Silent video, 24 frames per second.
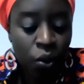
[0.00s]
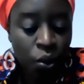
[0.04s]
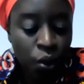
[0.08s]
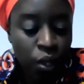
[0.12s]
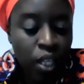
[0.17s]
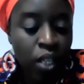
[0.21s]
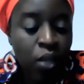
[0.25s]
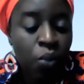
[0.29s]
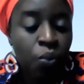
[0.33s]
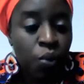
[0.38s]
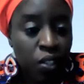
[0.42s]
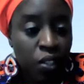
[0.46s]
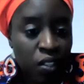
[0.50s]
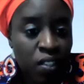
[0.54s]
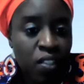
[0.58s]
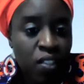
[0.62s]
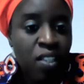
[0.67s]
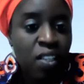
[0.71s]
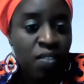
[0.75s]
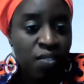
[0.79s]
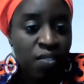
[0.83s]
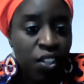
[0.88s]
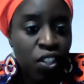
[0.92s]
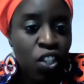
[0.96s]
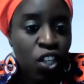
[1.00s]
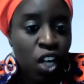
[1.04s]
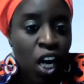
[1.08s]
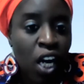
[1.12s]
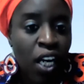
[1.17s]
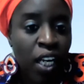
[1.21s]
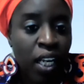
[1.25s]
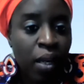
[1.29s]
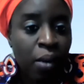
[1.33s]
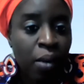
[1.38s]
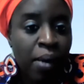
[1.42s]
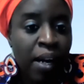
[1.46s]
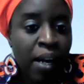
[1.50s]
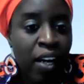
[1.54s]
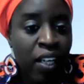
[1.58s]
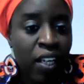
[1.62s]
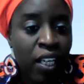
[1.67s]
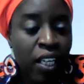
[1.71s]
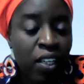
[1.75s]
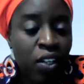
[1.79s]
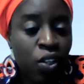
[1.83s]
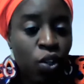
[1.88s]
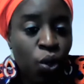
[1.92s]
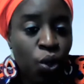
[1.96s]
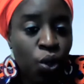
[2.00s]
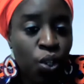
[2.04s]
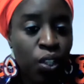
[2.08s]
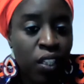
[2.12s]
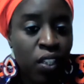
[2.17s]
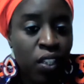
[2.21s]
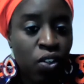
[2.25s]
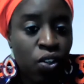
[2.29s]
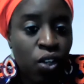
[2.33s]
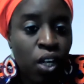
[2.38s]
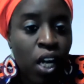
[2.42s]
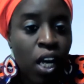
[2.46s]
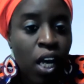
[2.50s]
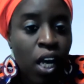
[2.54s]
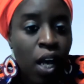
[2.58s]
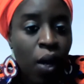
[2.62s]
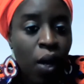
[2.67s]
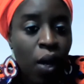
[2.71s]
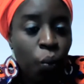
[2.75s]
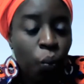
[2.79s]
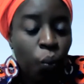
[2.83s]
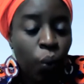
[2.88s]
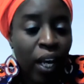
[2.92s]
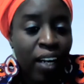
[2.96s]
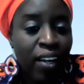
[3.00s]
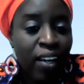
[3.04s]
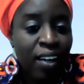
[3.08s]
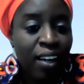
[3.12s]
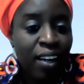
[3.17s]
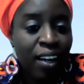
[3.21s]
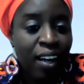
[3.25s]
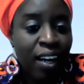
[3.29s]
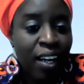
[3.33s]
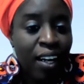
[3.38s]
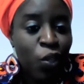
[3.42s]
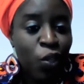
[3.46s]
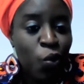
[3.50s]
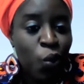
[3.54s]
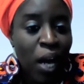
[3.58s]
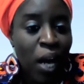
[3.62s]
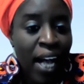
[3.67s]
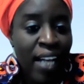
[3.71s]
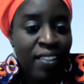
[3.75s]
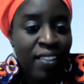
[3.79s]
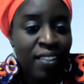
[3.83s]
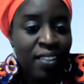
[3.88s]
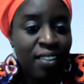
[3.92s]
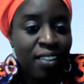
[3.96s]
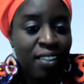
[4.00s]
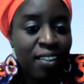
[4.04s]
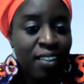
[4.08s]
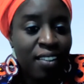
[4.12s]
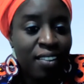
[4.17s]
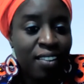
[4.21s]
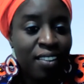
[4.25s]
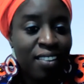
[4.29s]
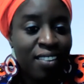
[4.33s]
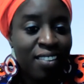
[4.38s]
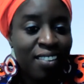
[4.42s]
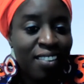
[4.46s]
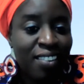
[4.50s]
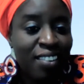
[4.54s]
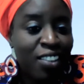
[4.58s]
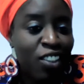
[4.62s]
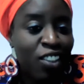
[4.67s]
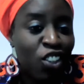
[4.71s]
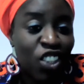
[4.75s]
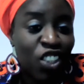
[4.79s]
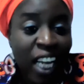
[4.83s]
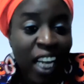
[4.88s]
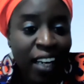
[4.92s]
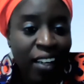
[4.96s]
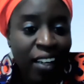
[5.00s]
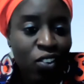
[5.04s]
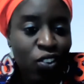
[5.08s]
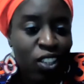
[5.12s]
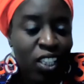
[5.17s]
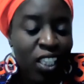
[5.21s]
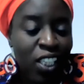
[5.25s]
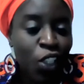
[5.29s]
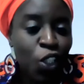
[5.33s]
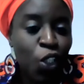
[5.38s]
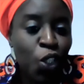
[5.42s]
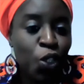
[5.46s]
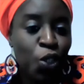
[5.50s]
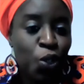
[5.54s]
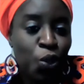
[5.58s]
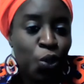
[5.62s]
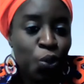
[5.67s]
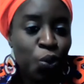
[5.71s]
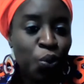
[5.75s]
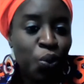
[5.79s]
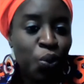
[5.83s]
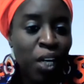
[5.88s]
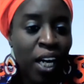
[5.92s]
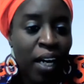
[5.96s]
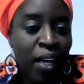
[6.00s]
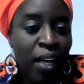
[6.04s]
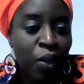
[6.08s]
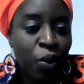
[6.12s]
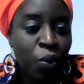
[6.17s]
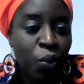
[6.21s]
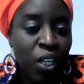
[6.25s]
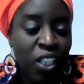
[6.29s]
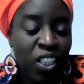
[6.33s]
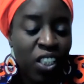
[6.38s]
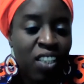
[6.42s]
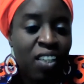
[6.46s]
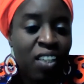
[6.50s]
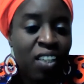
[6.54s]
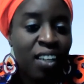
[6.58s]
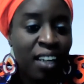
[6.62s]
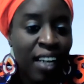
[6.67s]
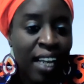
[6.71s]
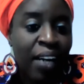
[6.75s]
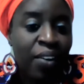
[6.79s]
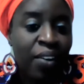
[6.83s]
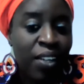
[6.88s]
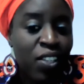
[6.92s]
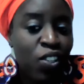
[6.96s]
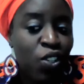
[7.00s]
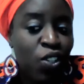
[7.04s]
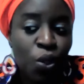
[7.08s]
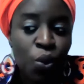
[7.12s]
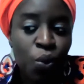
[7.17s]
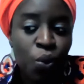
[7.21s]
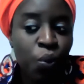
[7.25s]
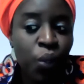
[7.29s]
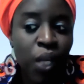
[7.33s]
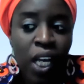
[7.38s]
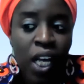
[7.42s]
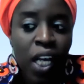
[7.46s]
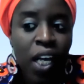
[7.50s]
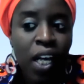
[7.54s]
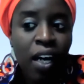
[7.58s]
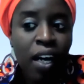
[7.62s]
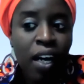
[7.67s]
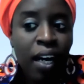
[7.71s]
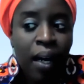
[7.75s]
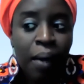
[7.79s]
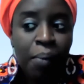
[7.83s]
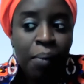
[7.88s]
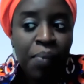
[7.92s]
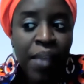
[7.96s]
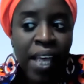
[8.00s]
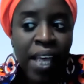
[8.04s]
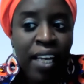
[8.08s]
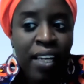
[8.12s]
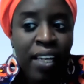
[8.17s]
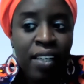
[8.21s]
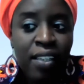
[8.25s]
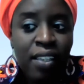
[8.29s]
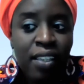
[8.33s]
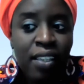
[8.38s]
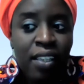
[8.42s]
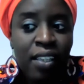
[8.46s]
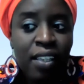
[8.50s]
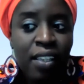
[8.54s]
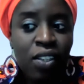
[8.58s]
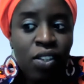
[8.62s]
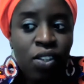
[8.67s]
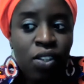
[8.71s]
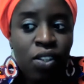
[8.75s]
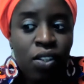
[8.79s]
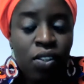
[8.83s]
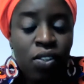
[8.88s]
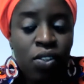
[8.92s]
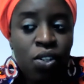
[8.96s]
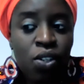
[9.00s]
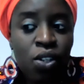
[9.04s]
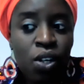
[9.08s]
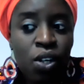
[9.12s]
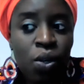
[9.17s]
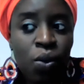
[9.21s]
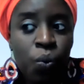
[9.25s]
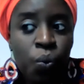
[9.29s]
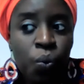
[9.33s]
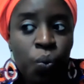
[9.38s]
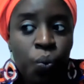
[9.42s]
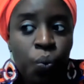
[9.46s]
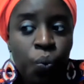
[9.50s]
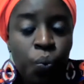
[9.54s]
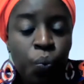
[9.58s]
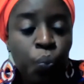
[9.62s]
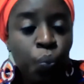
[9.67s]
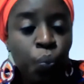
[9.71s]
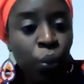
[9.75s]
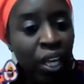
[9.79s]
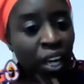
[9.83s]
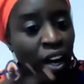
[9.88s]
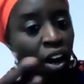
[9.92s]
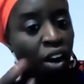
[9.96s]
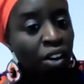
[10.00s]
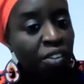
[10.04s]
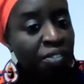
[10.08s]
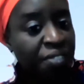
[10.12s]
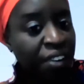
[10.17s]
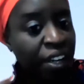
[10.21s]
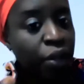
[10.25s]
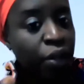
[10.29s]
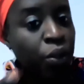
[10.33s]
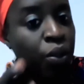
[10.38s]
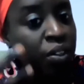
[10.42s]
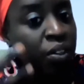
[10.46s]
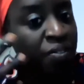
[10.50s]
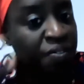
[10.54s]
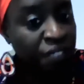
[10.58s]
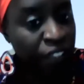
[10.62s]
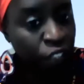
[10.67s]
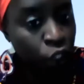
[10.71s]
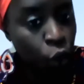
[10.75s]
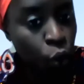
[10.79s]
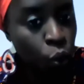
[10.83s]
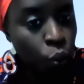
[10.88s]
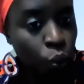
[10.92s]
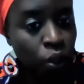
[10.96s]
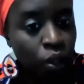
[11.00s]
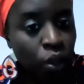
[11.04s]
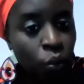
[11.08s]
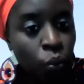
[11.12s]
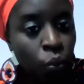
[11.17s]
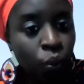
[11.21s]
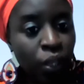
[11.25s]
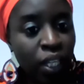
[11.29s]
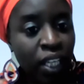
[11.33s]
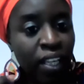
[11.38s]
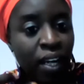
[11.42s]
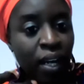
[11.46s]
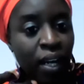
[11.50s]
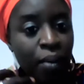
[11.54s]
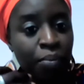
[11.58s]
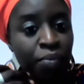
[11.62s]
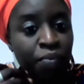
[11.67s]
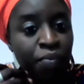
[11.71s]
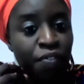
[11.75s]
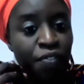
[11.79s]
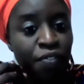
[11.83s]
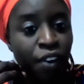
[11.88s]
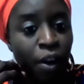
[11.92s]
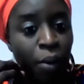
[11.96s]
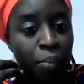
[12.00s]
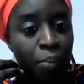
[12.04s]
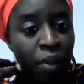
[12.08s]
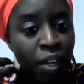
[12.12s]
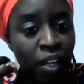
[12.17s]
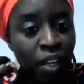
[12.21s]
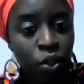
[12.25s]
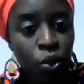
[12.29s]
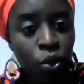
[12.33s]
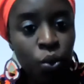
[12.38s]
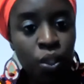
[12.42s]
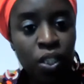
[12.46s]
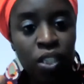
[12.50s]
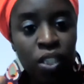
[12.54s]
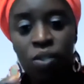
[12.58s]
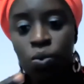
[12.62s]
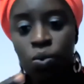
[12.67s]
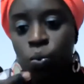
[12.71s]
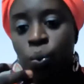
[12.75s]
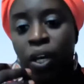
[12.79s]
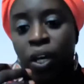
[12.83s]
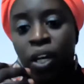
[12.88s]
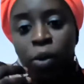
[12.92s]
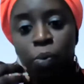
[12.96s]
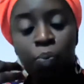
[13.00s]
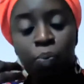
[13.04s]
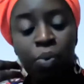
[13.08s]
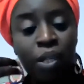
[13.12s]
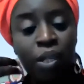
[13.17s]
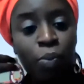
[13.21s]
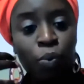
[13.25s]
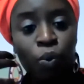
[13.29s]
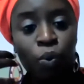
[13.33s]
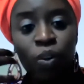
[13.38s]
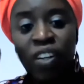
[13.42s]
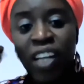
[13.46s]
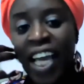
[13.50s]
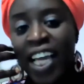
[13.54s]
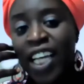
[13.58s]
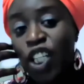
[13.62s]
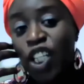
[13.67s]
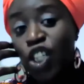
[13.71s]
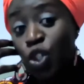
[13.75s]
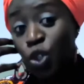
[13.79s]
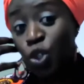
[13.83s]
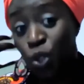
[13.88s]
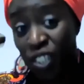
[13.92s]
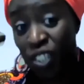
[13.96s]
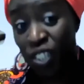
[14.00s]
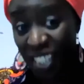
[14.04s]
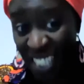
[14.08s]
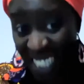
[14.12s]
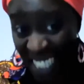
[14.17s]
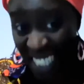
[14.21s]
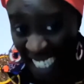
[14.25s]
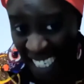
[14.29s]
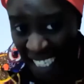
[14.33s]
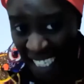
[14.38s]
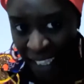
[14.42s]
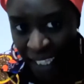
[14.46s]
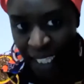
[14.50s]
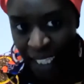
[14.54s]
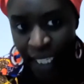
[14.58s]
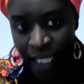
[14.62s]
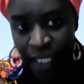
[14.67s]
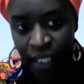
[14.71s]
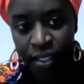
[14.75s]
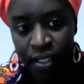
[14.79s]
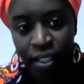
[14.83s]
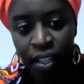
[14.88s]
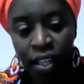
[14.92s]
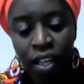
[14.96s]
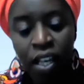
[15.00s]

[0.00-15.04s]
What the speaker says: Koye was even talking about it earlier when you asked the gender issue question, Lara. So and we are very visual. We come from countries where people like to see things,